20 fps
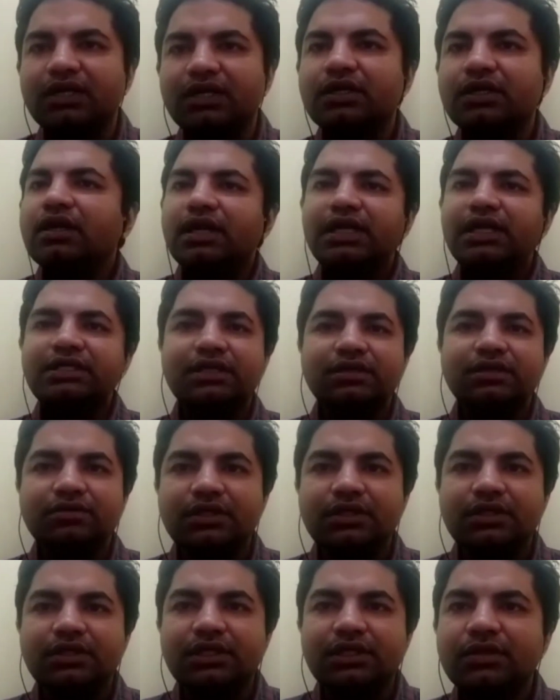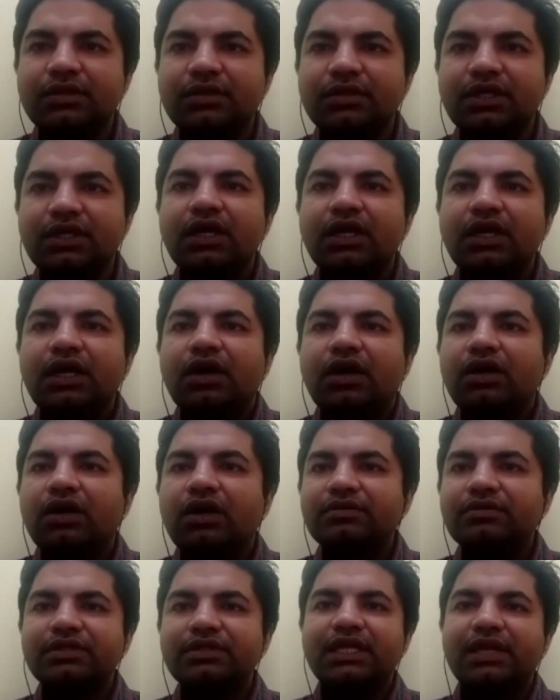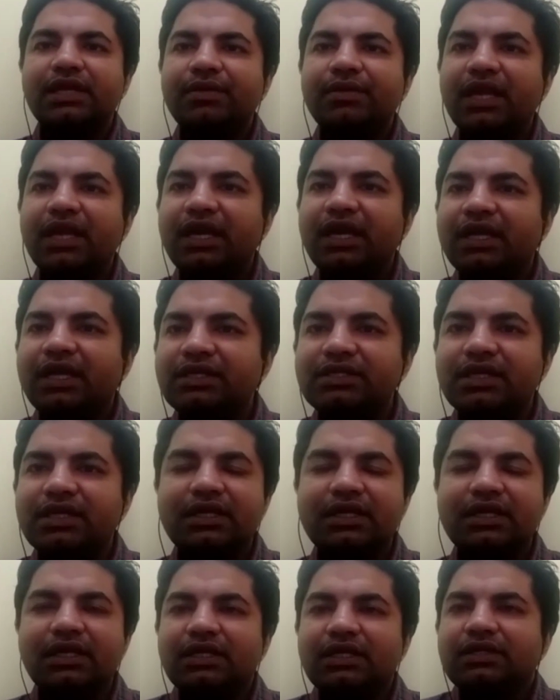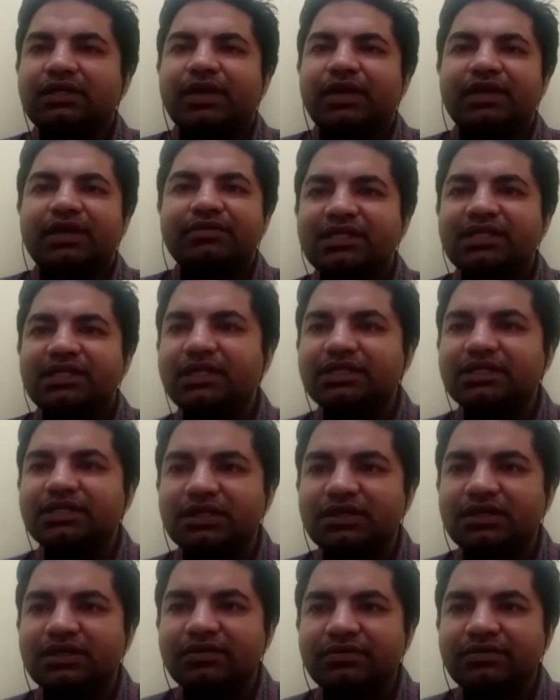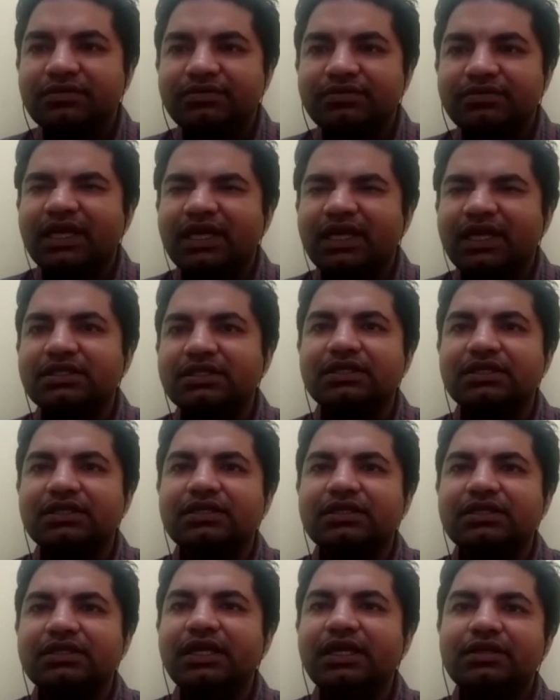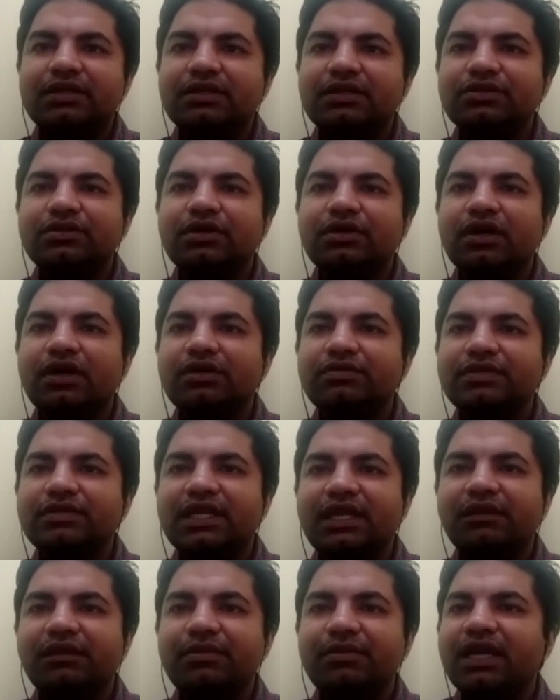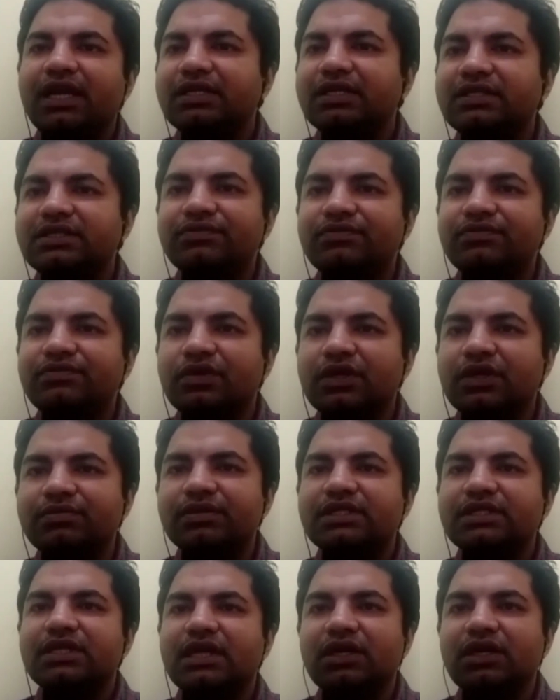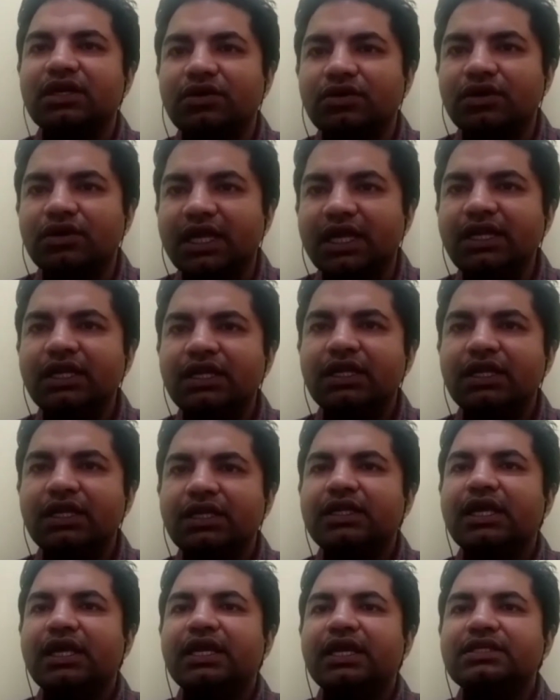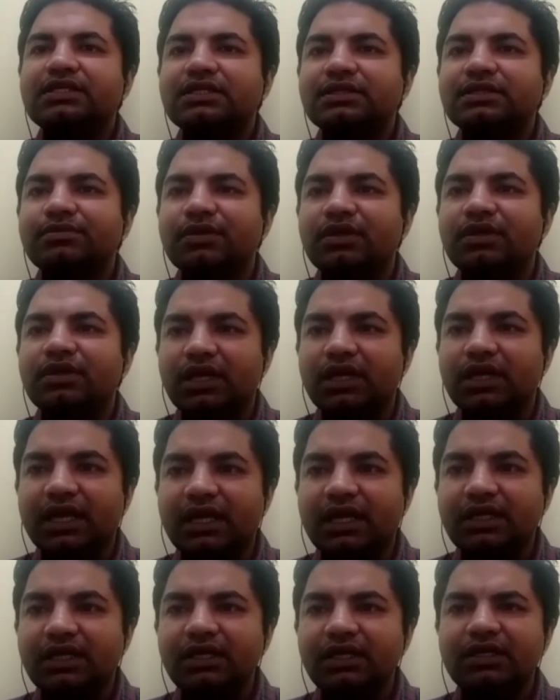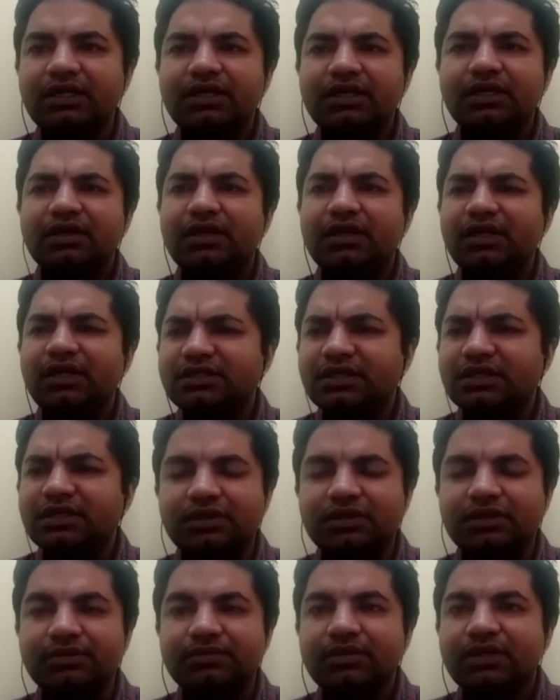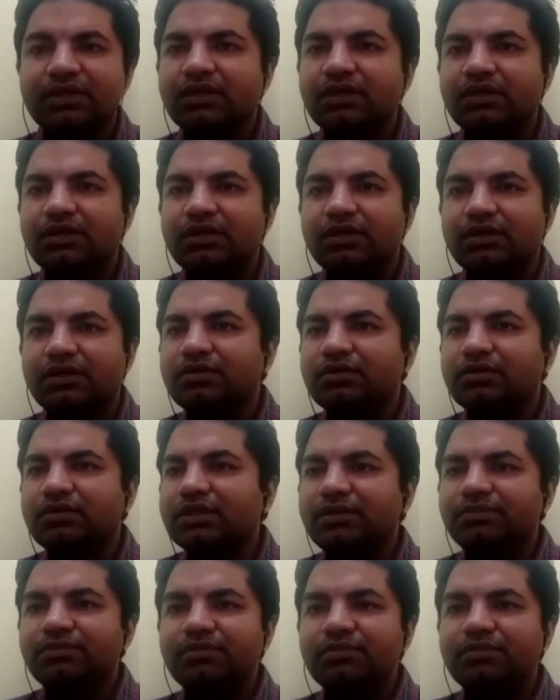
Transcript: Reach out to them. All of their email IDs, privacy is a fallacy, right? So all of their email IDs and phone numbers are online. They're accessible on LinkedIn. Reach out to them. Talk to them.